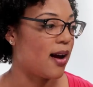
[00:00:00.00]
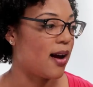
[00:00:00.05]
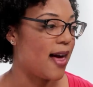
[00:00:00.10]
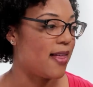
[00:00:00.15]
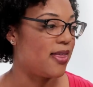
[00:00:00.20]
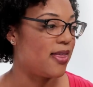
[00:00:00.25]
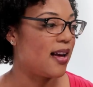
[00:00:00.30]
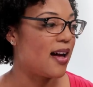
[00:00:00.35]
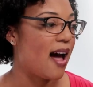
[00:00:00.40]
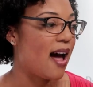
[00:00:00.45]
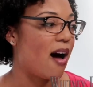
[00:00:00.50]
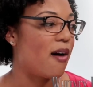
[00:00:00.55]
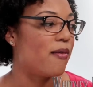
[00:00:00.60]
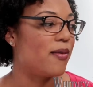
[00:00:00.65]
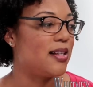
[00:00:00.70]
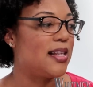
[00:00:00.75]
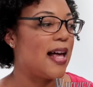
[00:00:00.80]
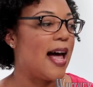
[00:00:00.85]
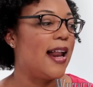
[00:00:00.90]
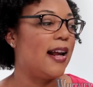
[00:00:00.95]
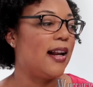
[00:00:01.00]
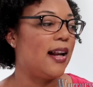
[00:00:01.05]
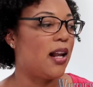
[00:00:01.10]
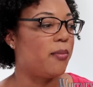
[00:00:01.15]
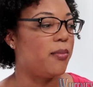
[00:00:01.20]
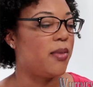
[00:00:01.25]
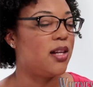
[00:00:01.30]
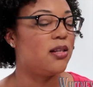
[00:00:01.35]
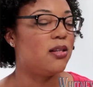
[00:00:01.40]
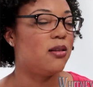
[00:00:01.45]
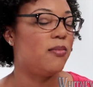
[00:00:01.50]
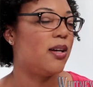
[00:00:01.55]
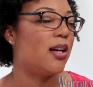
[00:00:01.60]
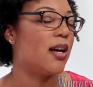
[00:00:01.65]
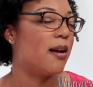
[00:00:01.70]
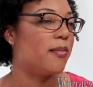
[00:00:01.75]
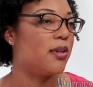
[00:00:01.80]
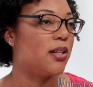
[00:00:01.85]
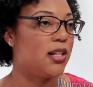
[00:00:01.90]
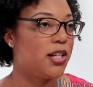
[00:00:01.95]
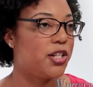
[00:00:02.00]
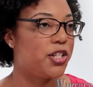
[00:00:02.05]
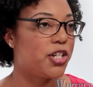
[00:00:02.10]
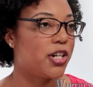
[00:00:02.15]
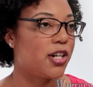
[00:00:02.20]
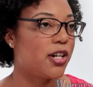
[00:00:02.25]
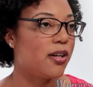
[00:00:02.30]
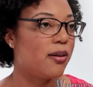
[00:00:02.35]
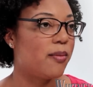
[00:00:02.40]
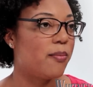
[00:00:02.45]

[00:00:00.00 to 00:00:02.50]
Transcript: I think I always had it in me to become a teacher,